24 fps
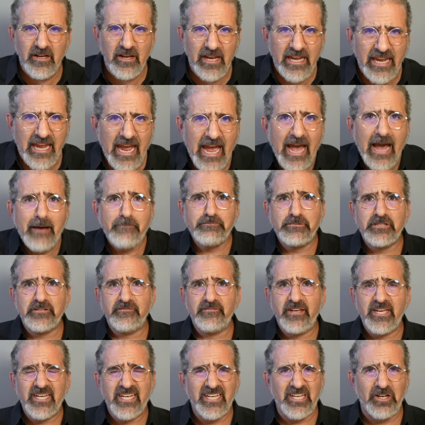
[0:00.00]

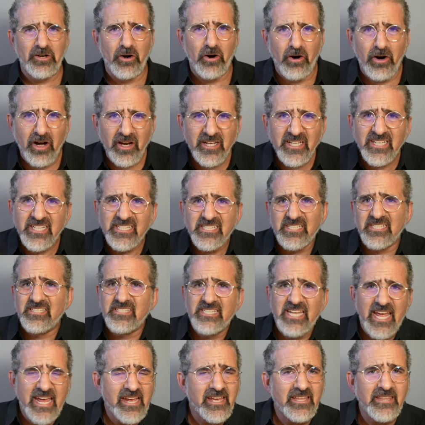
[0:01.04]
captivating an audience and
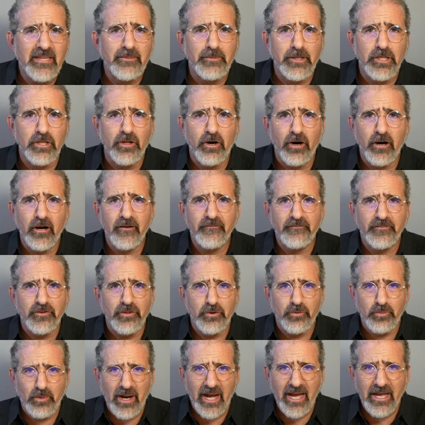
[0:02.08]
taking them along for the
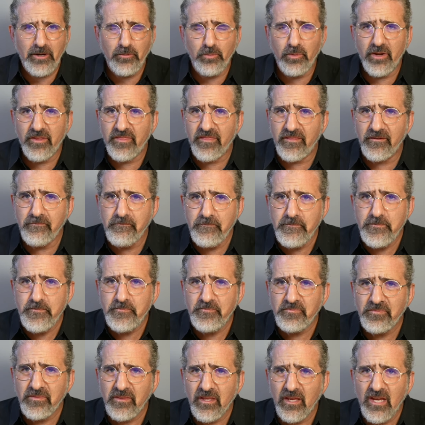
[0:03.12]
ride with them.
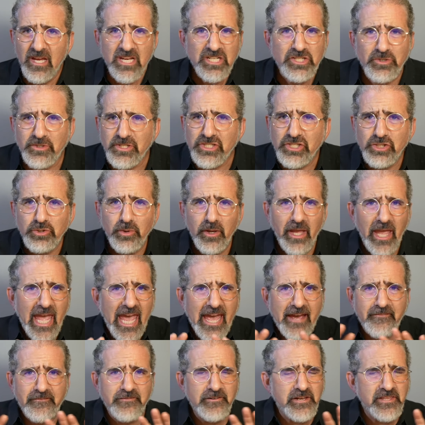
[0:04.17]
So it's doing
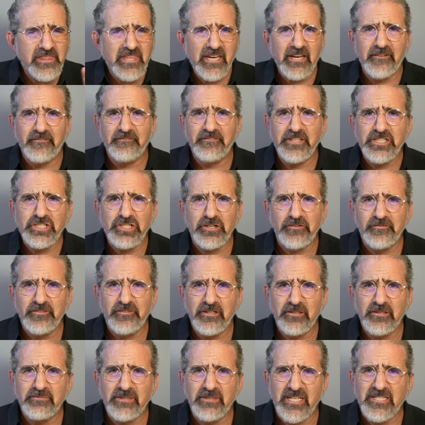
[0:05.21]
everything a feature
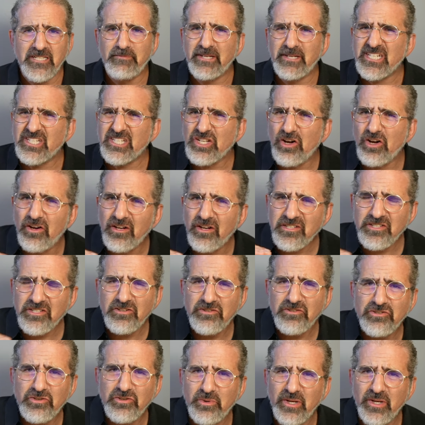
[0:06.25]
film does, but it's also
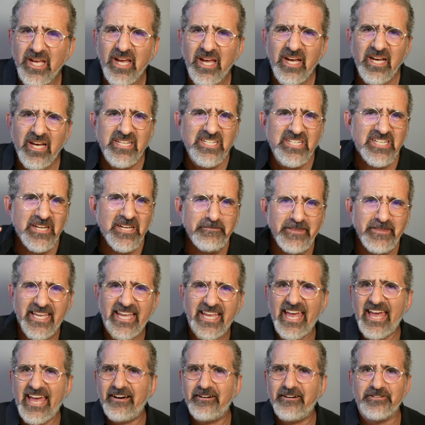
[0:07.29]
doing
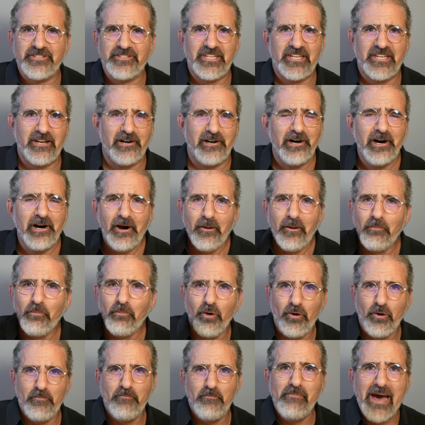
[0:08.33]
something else at a
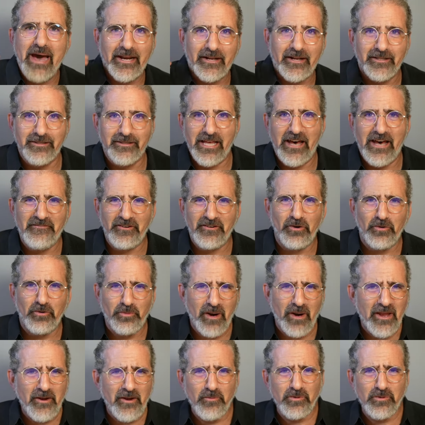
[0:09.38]
more meta level,
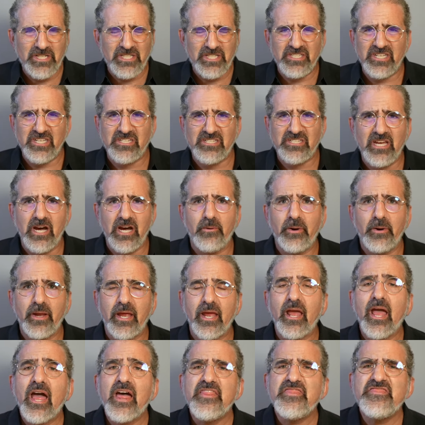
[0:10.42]
right? Which is it's
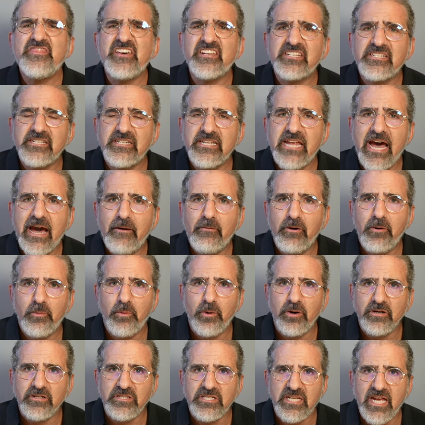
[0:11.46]
going, this is how it
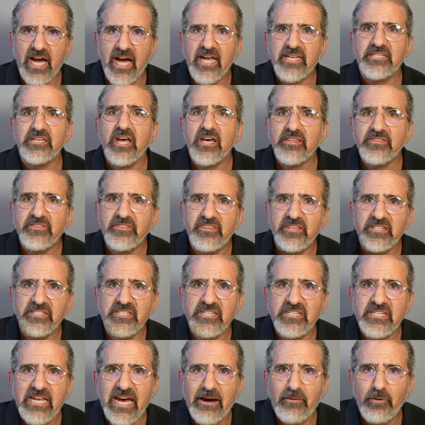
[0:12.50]
works, guys. This
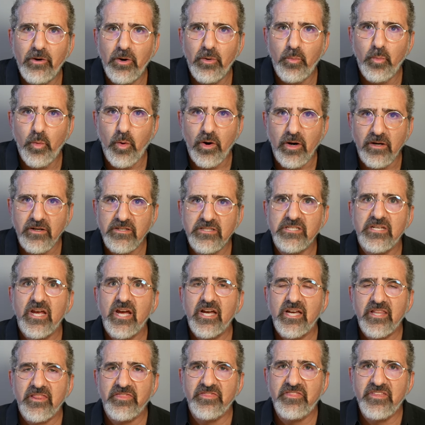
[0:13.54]
is how it works.
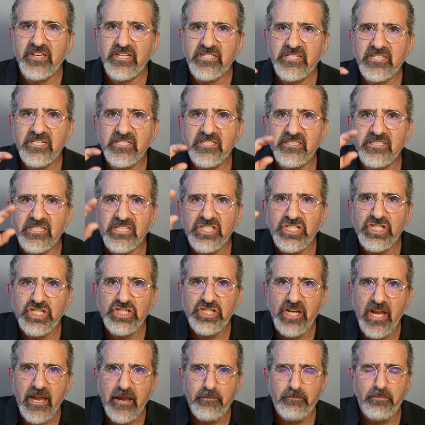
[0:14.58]
This is the
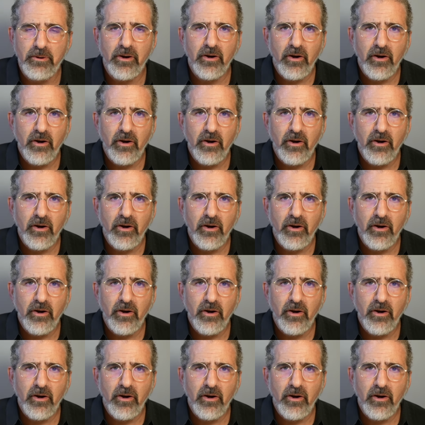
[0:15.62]
shape